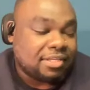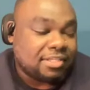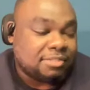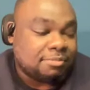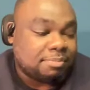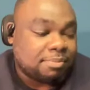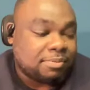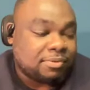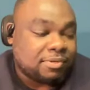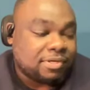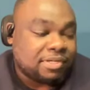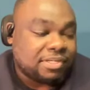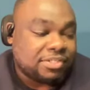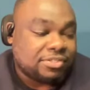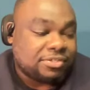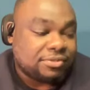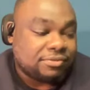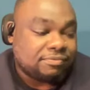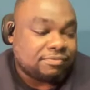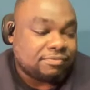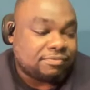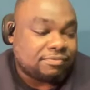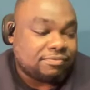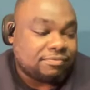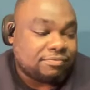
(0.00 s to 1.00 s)

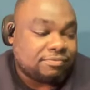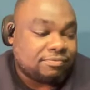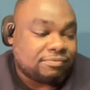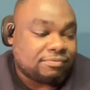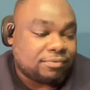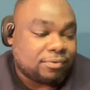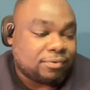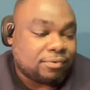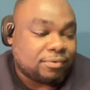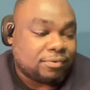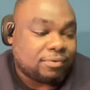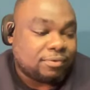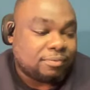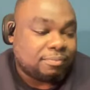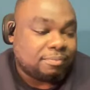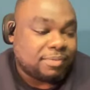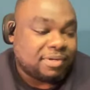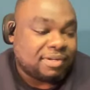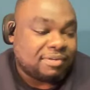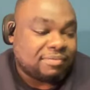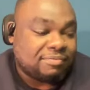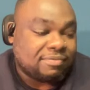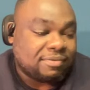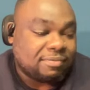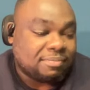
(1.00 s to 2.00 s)
inspiration for
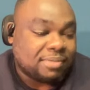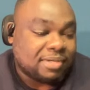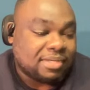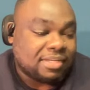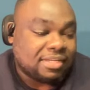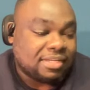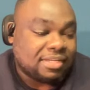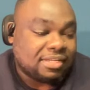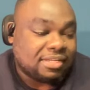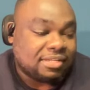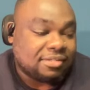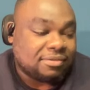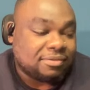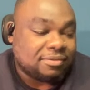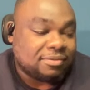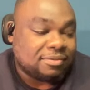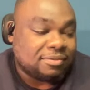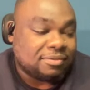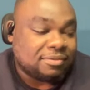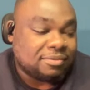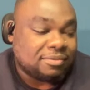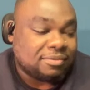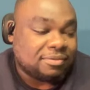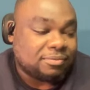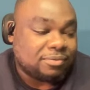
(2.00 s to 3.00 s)
my filmmaking
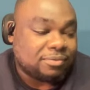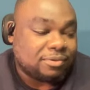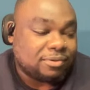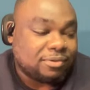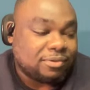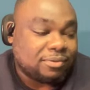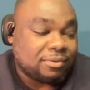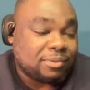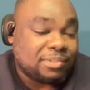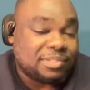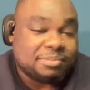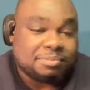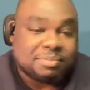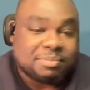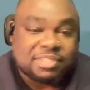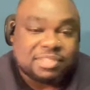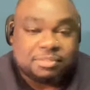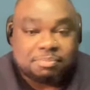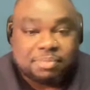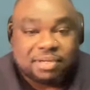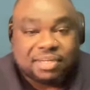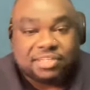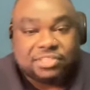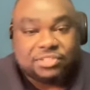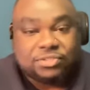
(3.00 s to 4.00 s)
will always be
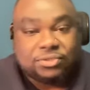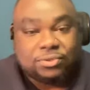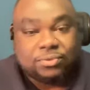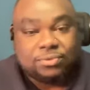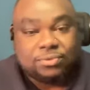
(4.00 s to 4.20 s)
spike